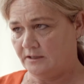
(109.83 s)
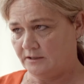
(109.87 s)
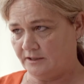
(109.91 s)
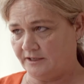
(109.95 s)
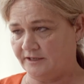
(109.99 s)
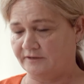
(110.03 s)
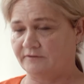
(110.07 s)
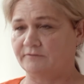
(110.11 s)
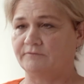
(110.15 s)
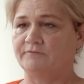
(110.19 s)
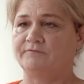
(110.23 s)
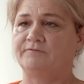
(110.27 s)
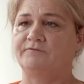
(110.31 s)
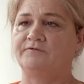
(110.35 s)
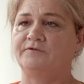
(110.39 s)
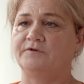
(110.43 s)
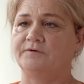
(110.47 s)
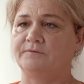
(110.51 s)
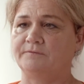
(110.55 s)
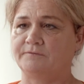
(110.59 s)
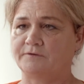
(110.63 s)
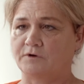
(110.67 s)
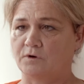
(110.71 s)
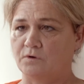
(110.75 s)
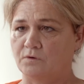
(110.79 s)
getting
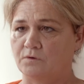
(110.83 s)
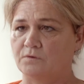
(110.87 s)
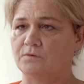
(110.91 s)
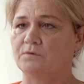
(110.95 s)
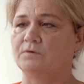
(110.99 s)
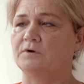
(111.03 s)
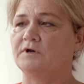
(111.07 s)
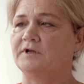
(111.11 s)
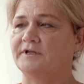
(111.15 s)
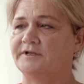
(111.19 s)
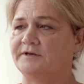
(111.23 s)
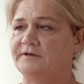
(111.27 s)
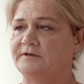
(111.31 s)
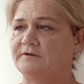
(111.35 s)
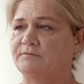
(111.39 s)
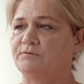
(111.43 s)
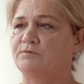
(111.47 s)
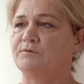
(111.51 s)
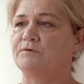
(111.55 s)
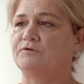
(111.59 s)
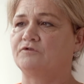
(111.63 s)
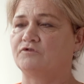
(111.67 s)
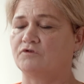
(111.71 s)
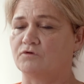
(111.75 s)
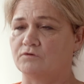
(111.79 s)
coal and
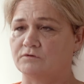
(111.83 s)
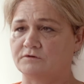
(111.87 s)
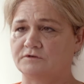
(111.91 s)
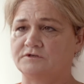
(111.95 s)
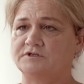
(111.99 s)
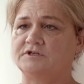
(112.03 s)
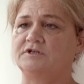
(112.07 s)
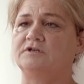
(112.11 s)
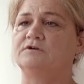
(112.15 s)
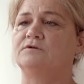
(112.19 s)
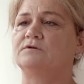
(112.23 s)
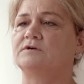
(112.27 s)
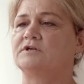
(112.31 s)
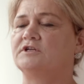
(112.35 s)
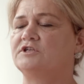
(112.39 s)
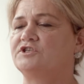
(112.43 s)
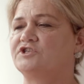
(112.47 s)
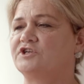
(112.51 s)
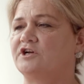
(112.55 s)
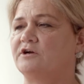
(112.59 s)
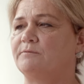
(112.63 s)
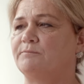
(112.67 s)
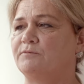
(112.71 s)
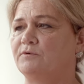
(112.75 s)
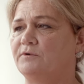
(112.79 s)
going to the local
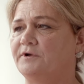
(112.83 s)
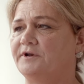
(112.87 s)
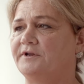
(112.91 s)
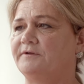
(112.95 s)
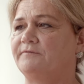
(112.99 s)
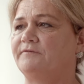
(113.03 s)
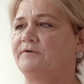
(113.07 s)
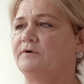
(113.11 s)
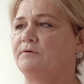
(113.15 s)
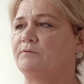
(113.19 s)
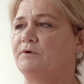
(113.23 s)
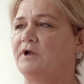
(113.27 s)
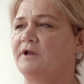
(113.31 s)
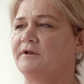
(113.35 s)
shop or whatever.